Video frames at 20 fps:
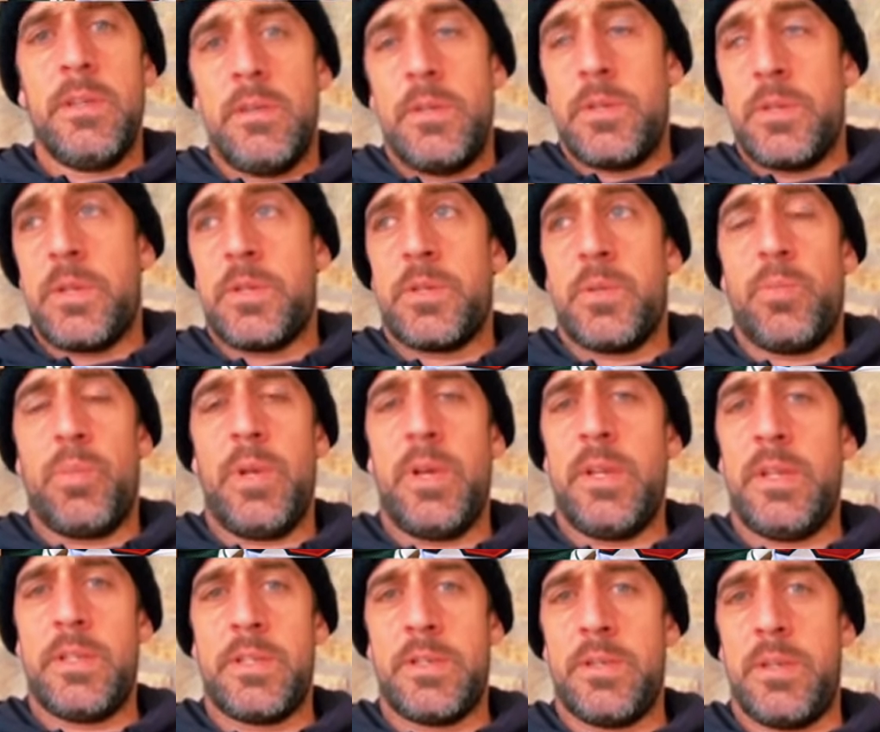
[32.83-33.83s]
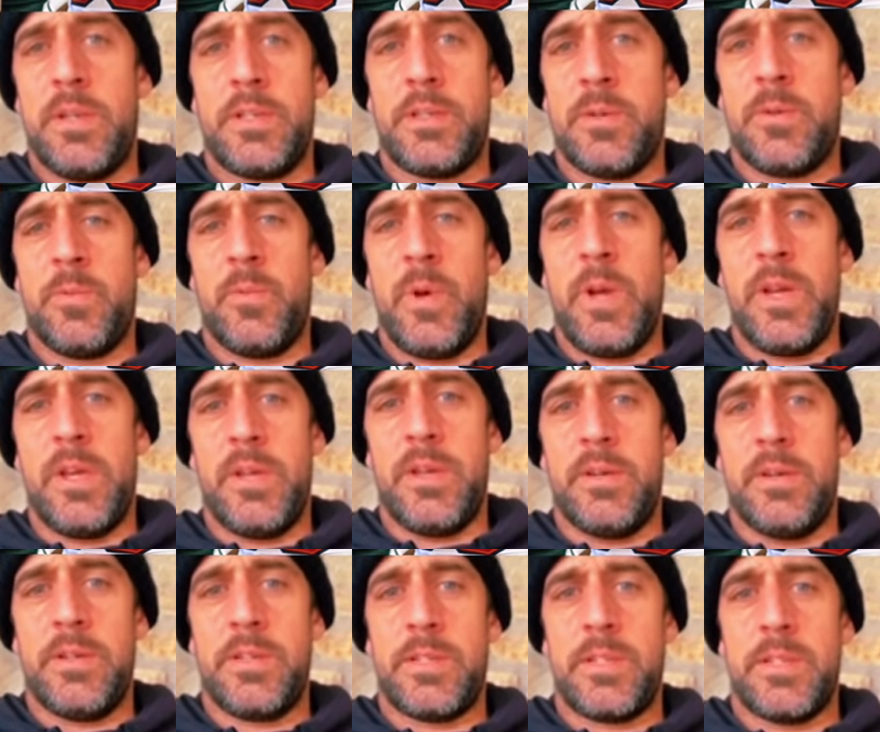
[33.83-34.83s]
He's also played his own way.
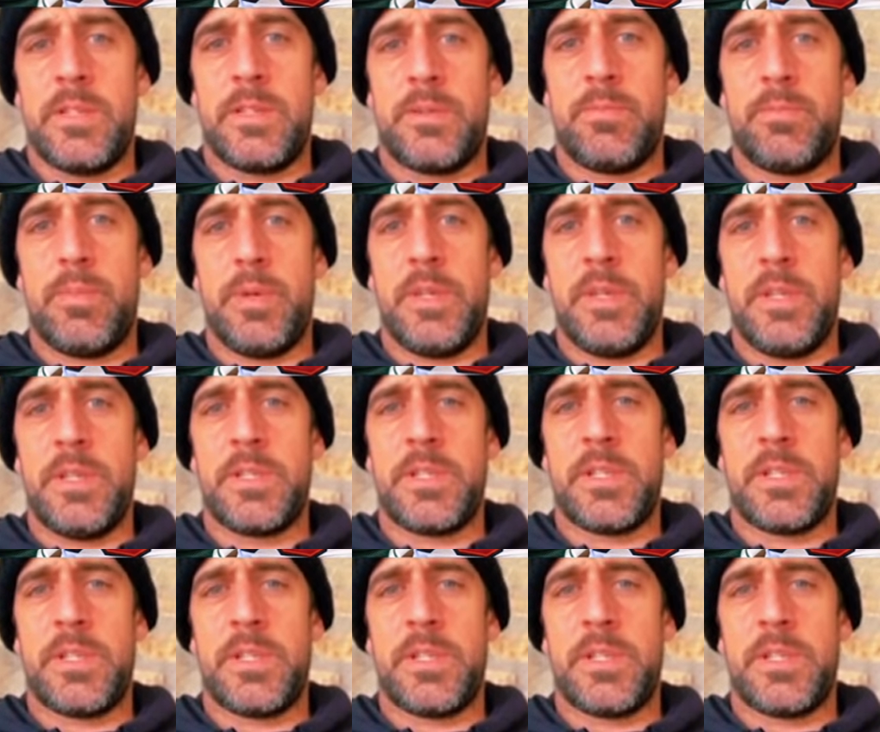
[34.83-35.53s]
It's been his